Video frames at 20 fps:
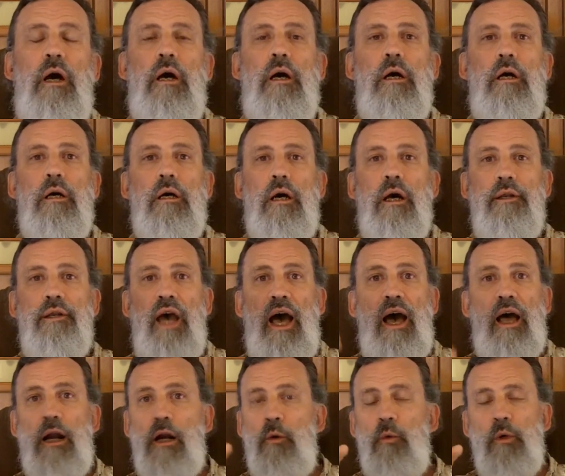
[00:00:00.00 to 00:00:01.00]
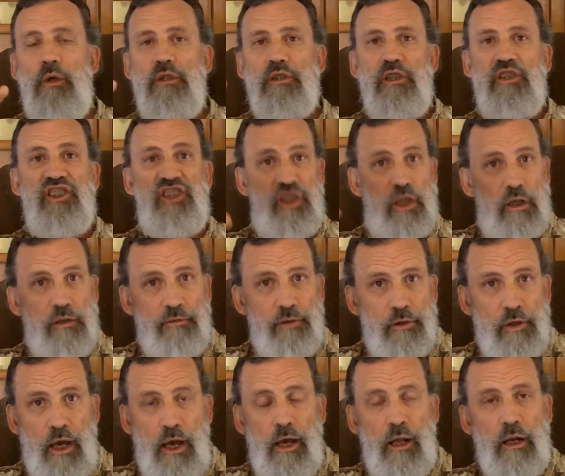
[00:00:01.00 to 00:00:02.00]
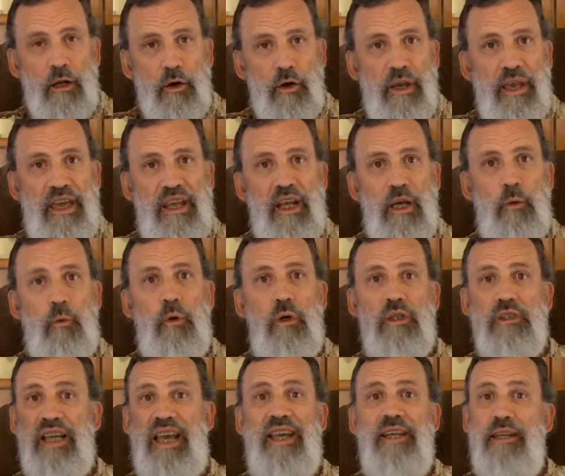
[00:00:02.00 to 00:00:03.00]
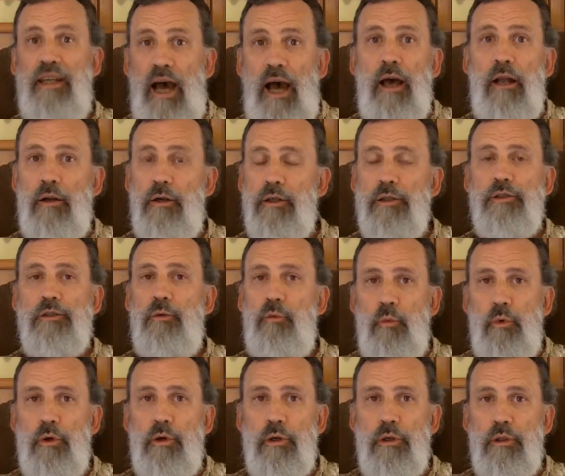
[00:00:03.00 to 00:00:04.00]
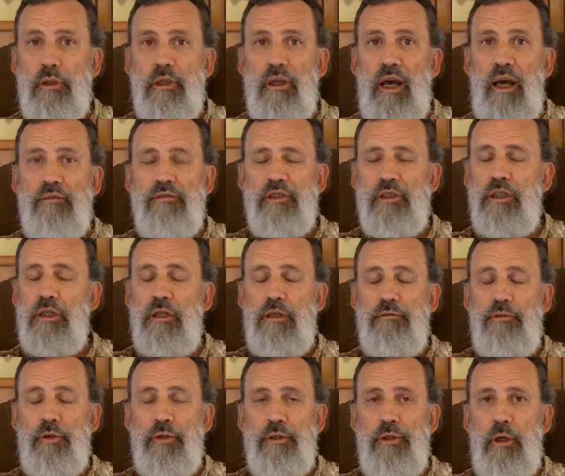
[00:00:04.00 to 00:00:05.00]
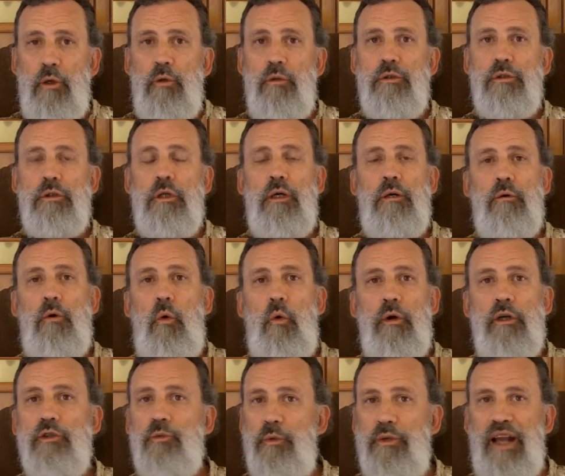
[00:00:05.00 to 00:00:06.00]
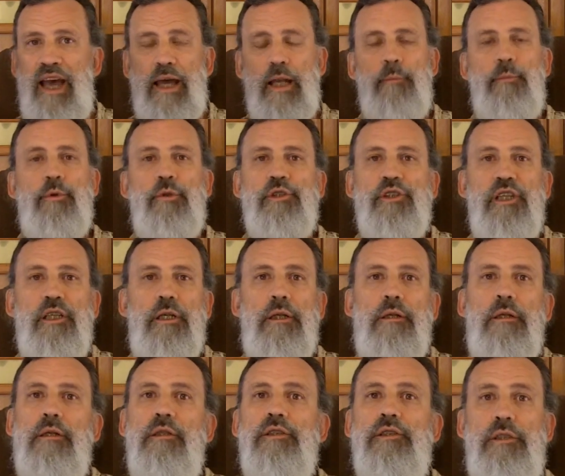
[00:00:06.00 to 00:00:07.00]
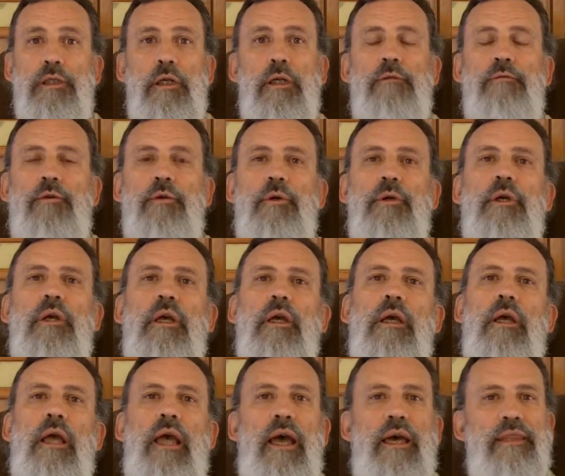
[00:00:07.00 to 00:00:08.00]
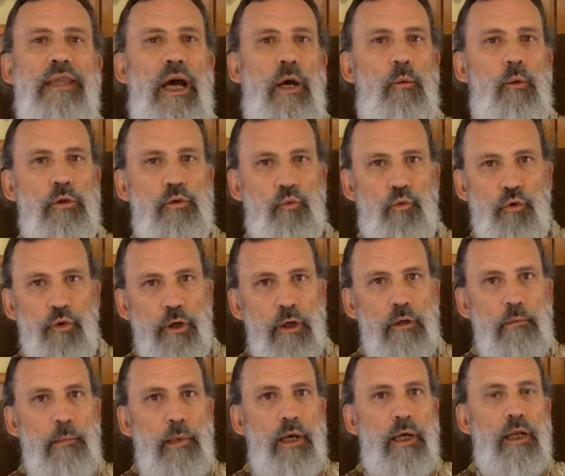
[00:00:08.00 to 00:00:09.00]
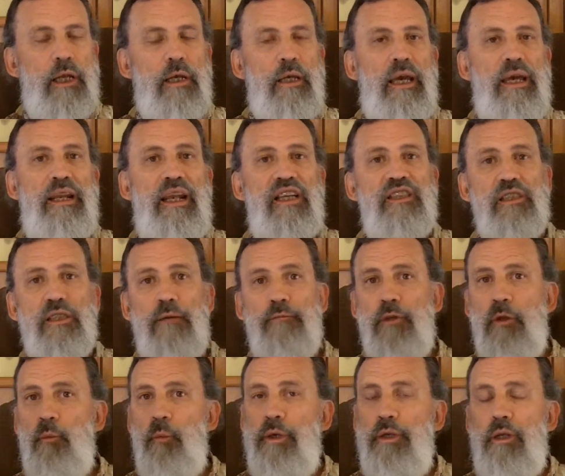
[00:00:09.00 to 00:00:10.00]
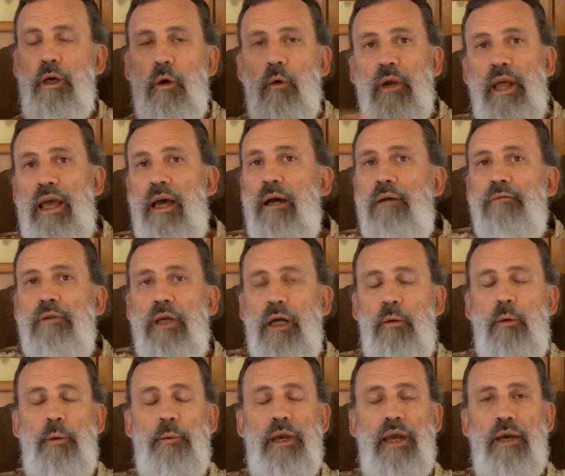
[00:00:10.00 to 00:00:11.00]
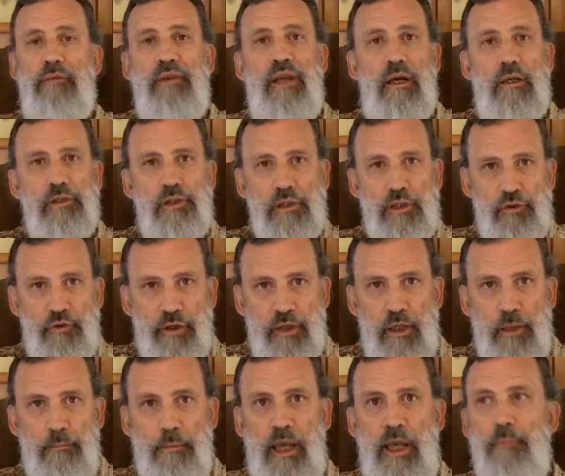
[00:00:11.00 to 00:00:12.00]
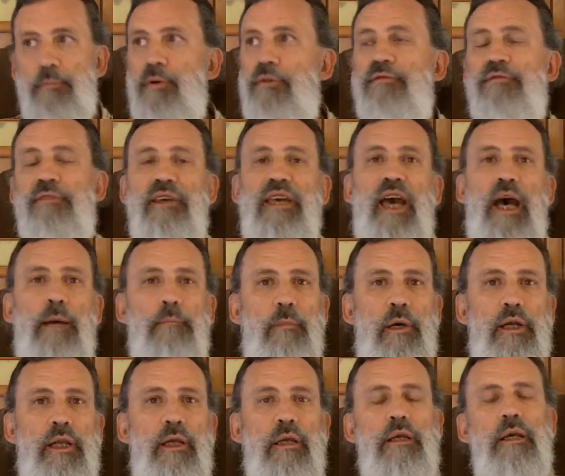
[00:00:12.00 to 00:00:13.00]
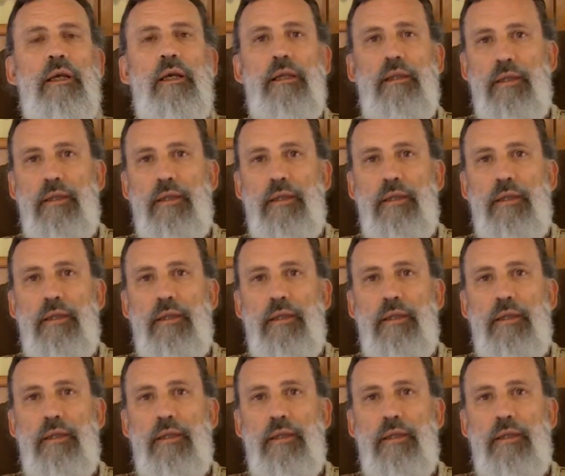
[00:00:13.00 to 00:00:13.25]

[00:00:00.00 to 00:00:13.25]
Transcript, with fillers: Uh, a dollar was a silver dollar, and it was a dollar's worth of silver. And those uh, coins were ninety percent silver, and that was real money, and that's something we don't have now. What we have now is strictly paper fiat money